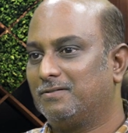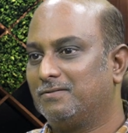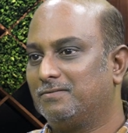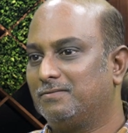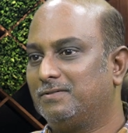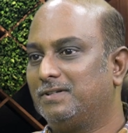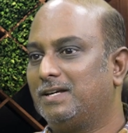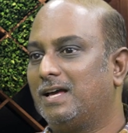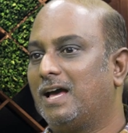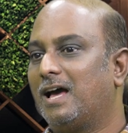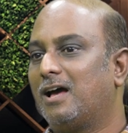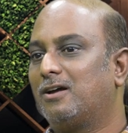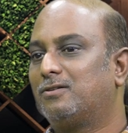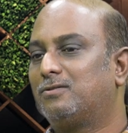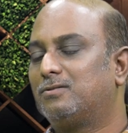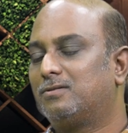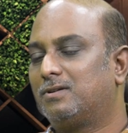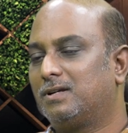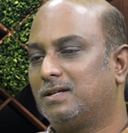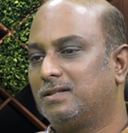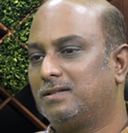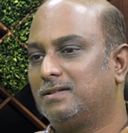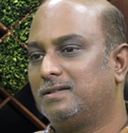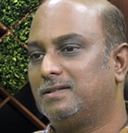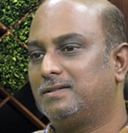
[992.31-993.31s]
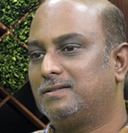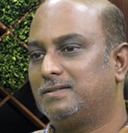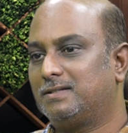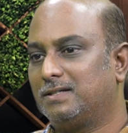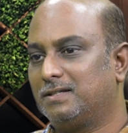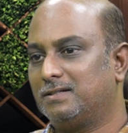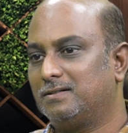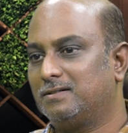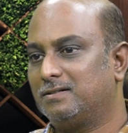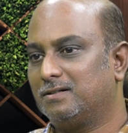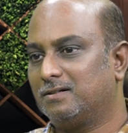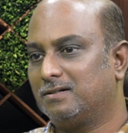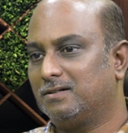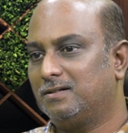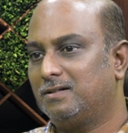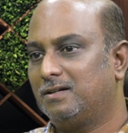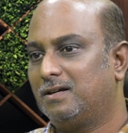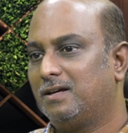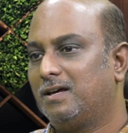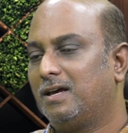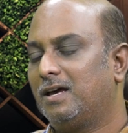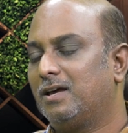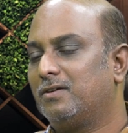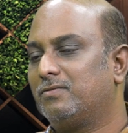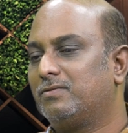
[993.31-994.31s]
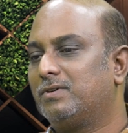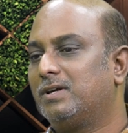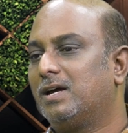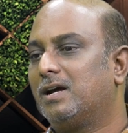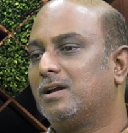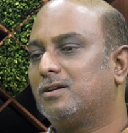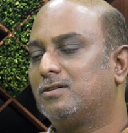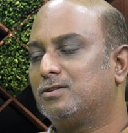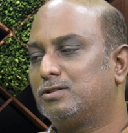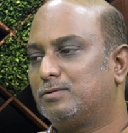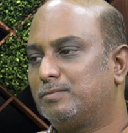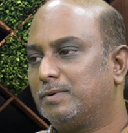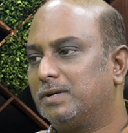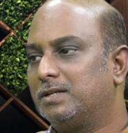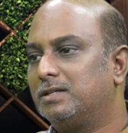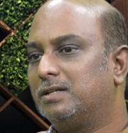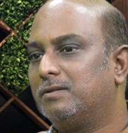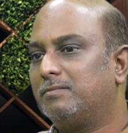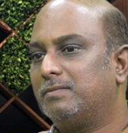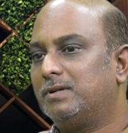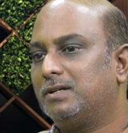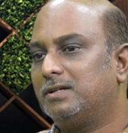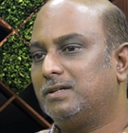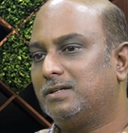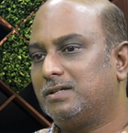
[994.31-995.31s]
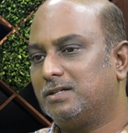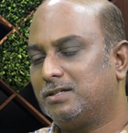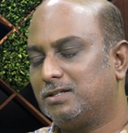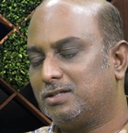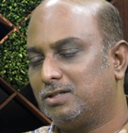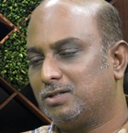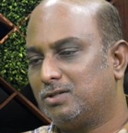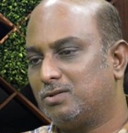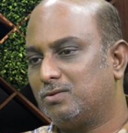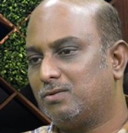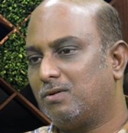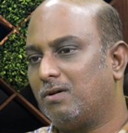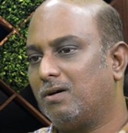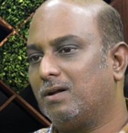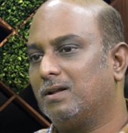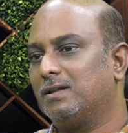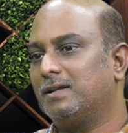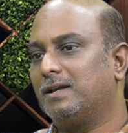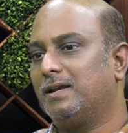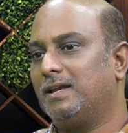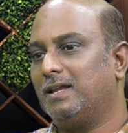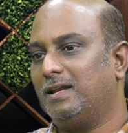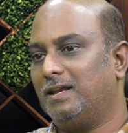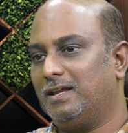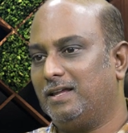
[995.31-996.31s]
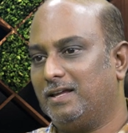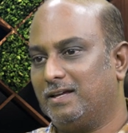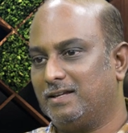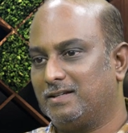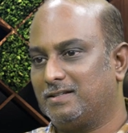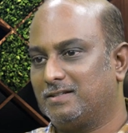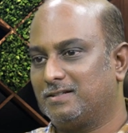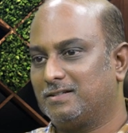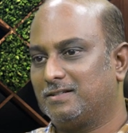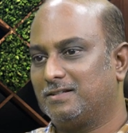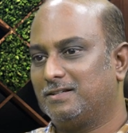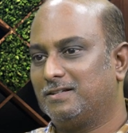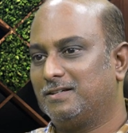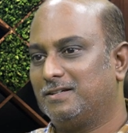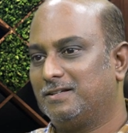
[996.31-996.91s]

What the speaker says: We have to run this center and we have to spread the meditation to all the Delhiites.